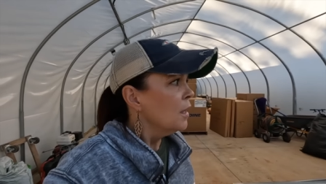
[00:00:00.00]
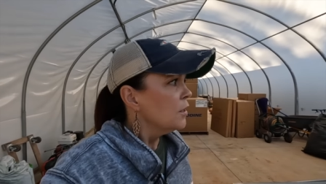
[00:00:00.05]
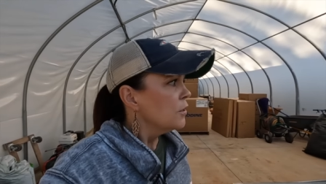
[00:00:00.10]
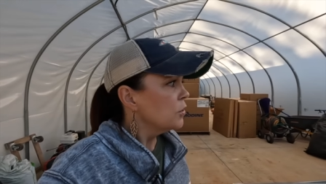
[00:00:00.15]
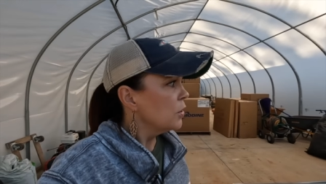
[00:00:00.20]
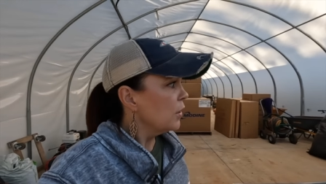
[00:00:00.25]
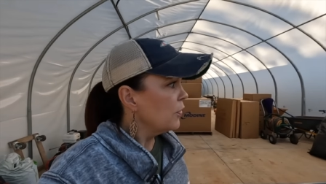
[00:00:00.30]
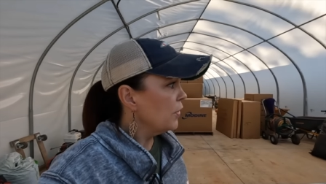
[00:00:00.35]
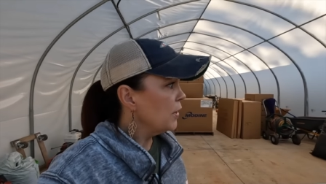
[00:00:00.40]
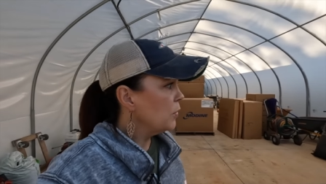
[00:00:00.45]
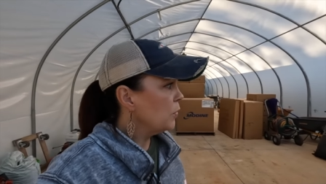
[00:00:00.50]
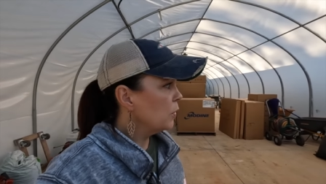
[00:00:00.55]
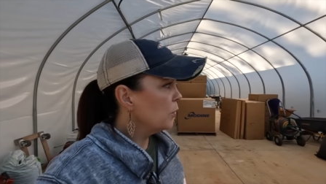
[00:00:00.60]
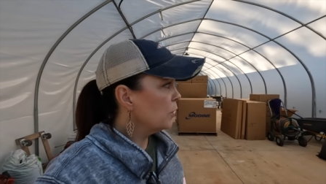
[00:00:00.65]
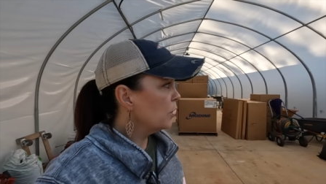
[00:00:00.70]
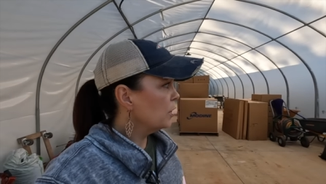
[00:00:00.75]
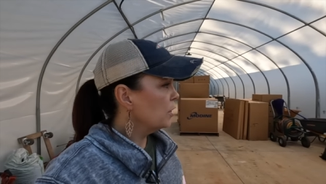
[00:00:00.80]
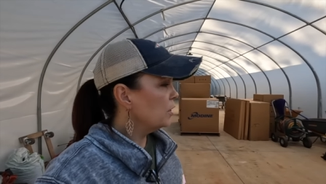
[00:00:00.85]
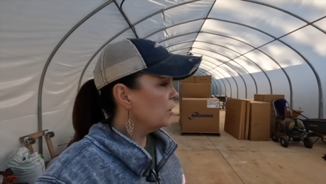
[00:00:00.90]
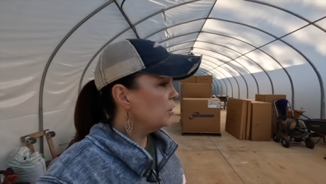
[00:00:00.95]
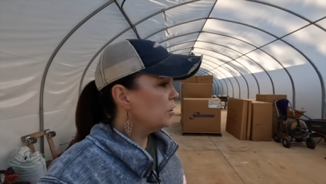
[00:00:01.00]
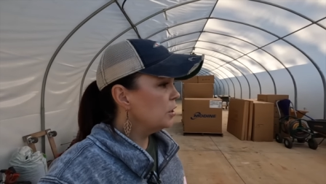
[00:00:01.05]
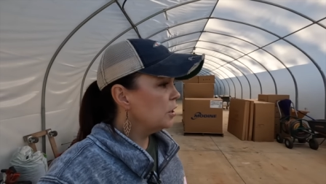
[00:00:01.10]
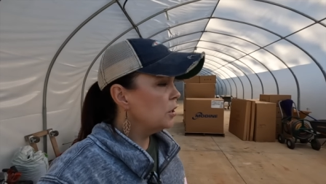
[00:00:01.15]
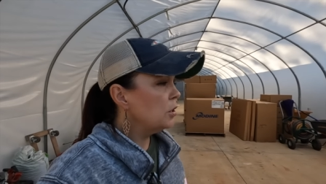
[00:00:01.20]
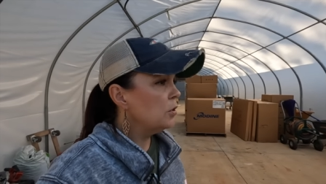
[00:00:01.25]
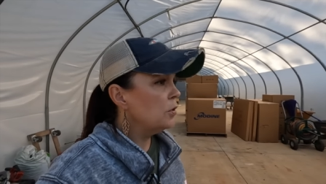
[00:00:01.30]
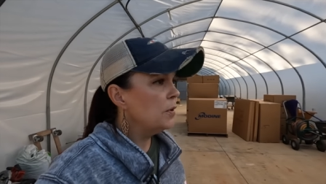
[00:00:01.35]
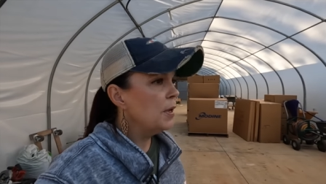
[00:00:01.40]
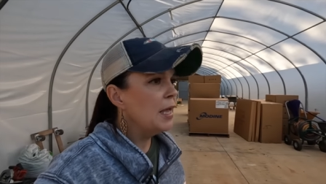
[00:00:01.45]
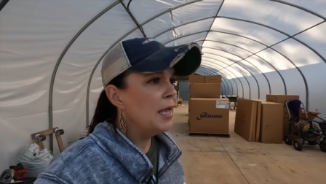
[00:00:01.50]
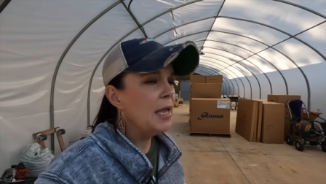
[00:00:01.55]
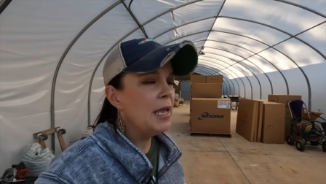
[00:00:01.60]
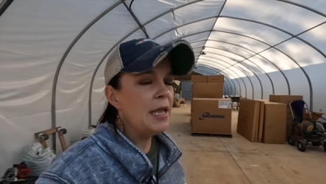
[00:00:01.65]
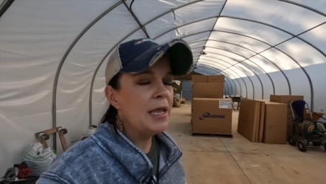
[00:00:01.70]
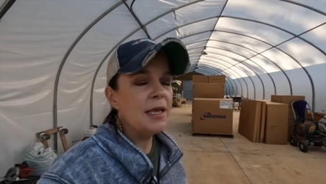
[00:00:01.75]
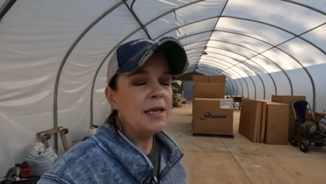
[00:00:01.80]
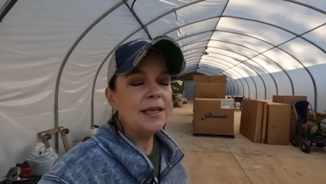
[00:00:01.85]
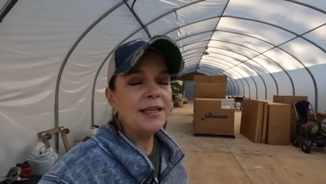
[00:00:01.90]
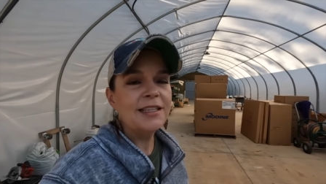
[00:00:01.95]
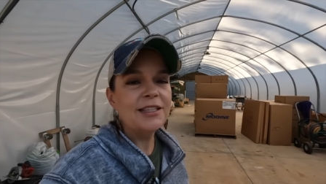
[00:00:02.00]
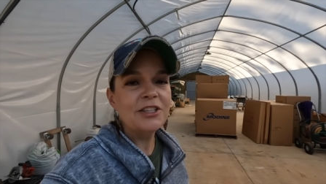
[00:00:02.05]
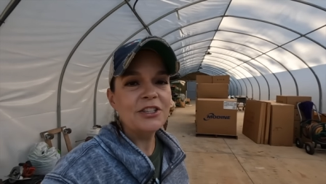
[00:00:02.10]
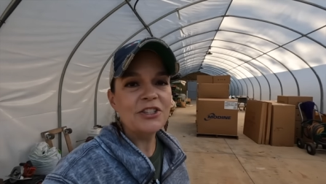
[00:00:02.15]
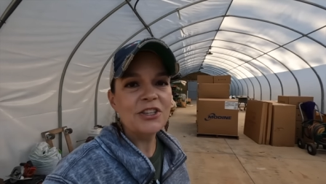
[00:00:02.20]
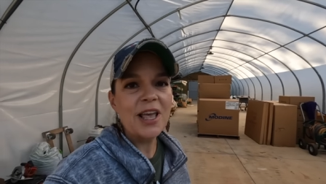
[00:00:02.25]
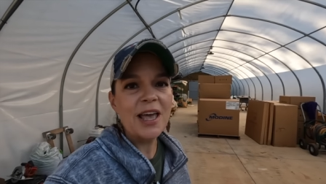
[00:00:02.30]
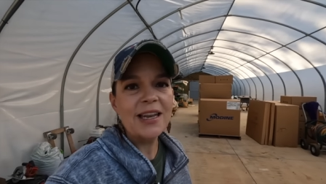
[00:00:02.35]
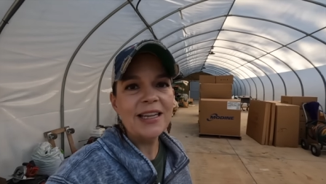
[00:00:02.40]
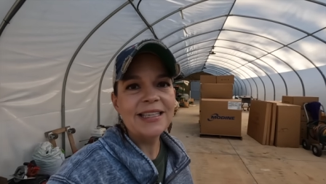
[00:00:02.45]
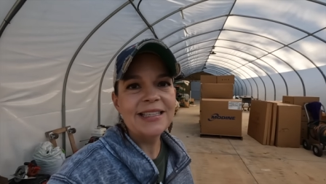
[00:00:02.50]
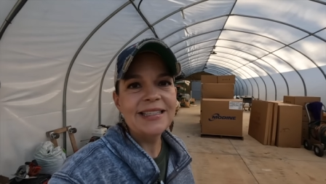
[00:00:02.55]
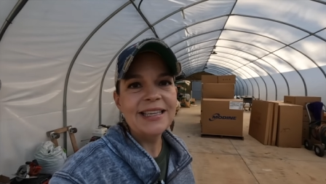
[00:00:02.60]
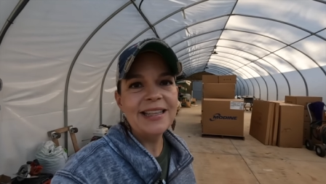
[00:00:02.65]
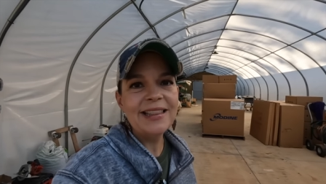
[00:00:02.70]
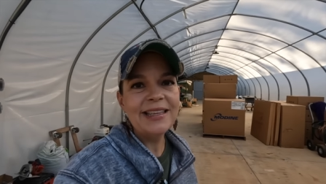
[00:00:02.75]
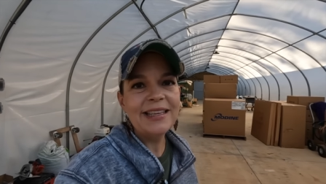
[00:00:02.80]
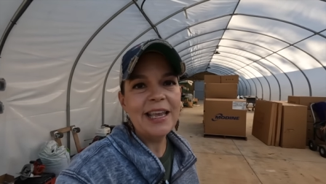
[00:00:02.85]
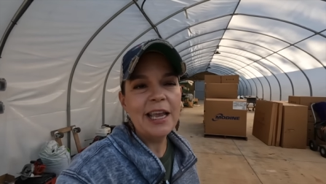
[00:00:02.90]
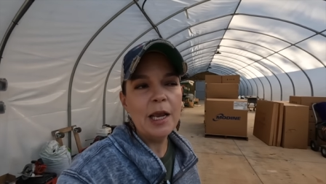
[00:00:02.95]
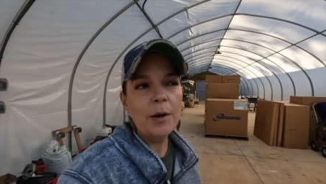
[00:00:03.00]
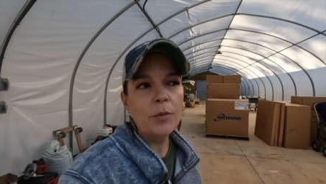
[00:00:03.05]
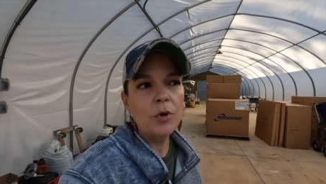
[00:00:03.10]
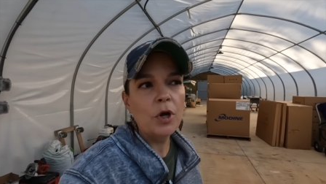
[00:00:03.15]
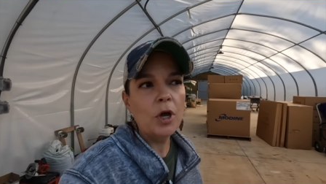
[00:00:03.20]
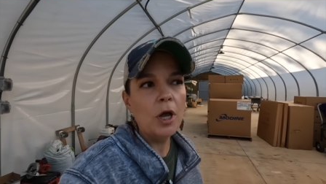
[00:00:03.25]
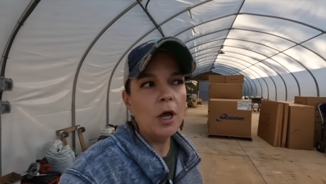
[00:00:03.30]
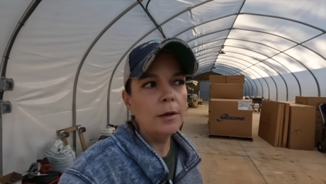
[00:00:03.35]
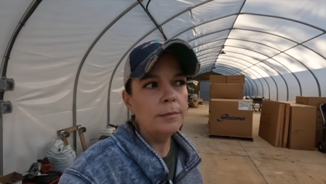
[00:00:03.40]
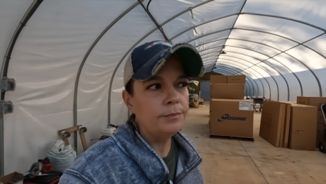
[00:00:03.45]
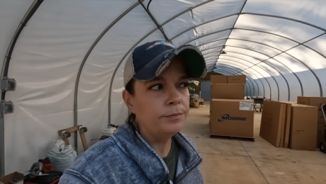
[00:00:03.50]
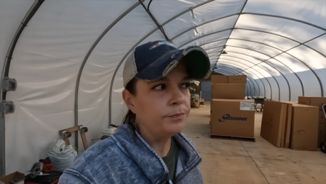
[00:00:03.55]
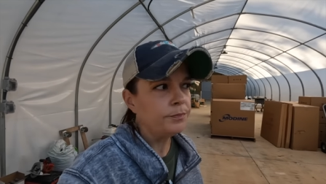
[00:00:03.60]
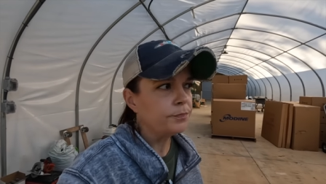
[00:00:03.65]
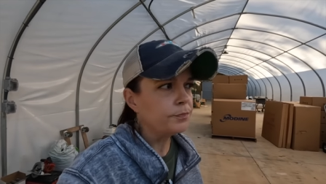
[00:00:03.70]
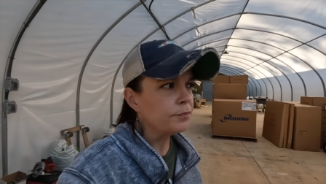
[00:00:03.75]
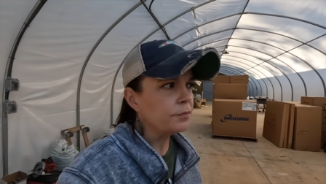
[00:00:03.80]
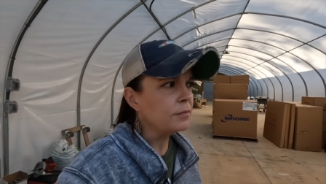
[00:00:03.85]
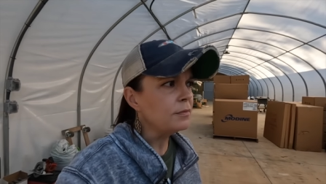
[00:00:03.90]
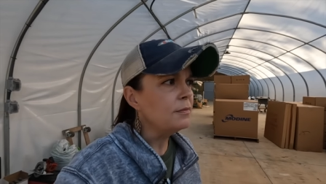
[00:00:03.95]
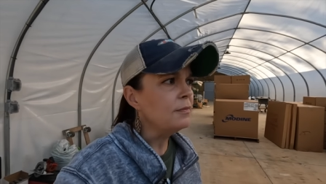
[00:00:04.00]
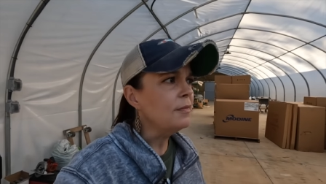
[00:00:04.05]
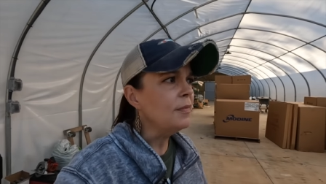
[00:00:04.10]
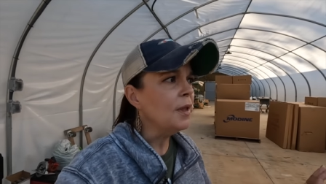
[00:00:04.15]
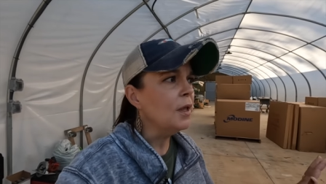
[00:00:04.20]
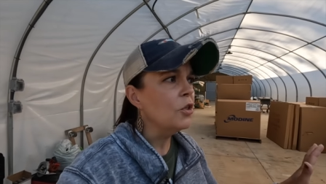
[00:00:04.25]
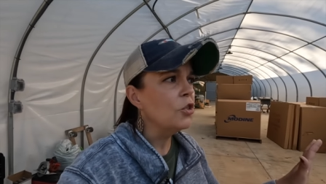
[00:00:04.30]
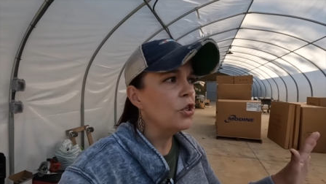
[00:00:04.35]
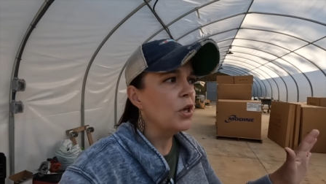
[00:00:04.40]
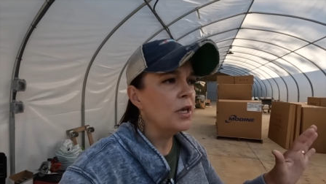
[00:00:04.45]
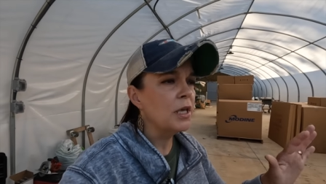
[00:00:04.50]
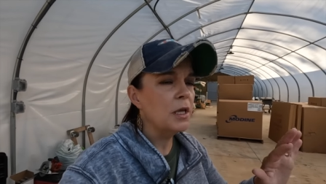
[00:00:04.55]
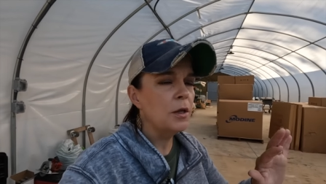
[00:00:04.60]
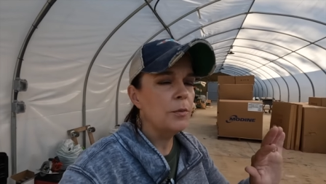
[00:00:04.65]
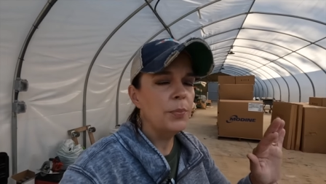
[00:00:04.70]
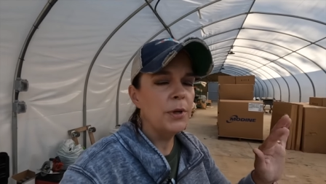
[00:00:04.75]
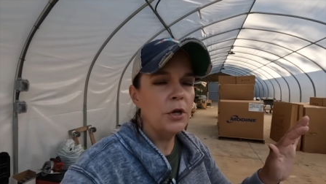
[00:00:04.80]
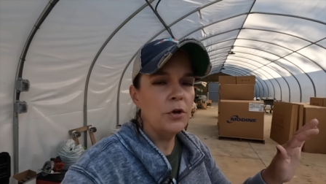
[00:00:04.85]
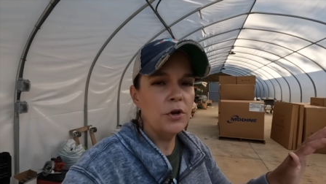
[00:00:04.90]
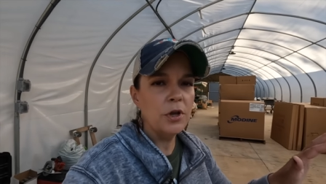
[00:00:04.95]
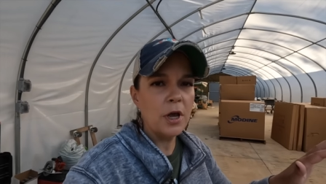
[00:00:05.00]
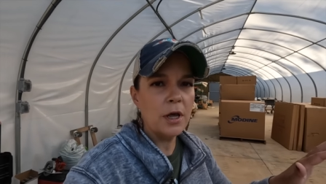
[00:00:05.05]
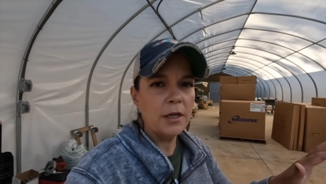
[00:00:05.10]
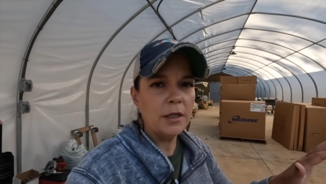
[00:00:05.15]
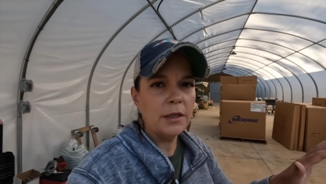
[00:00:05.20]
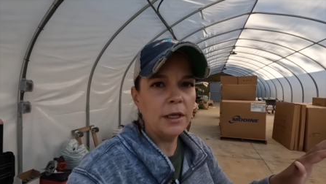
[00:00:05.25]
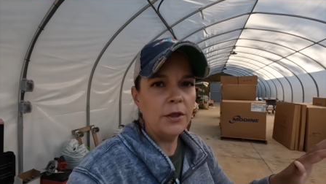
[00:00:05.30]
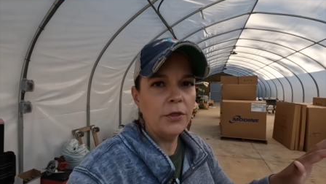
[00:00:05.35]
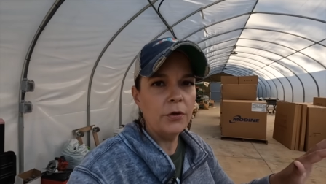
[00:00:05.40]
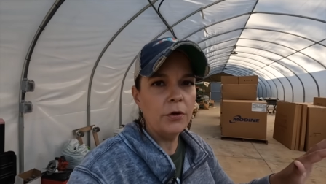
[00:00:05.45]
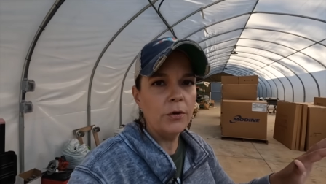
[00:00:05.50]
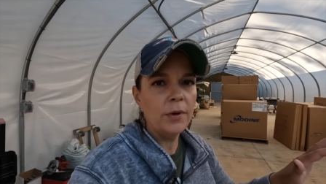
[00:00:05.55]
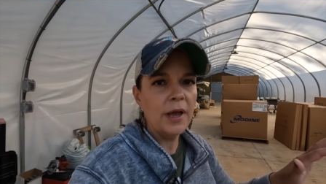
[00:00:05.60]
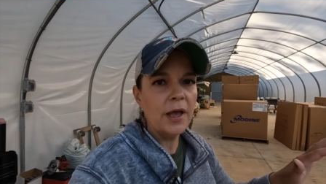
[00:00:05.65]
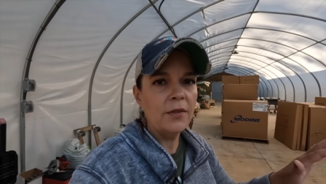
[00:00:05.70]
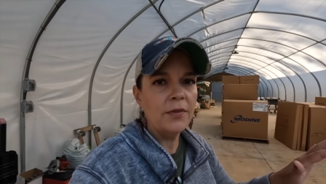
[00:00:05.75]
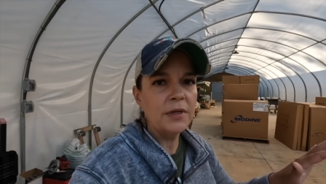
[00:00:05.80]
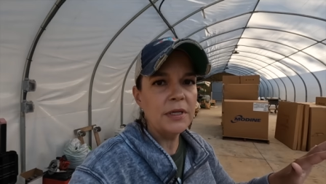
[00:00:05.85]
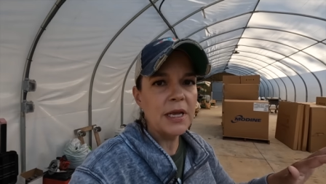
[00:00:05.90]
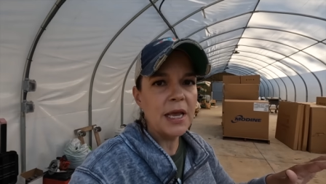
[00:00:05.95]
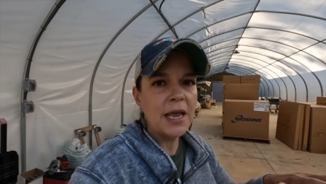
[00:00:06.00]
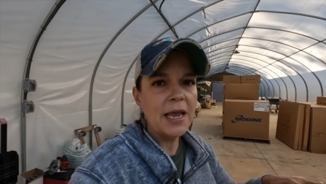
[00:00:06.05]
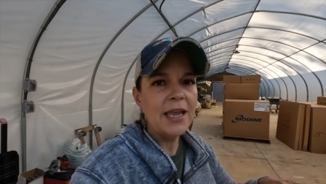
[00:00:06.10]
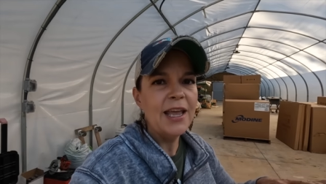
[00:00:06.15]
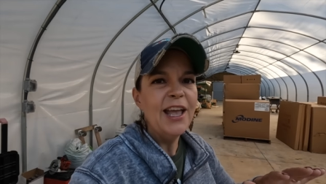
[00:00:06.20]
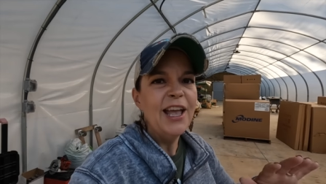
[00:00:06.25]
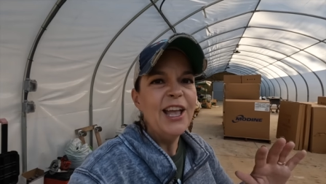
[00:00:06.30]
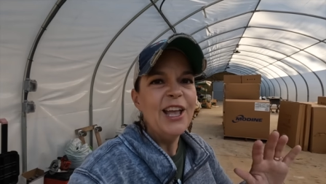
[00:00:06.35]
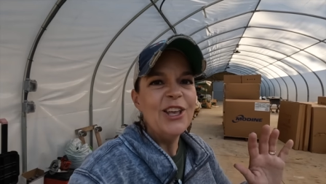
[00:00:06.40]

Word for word: So I think what we're going to do is just kind of set the camera up, check in periodically throughout the day.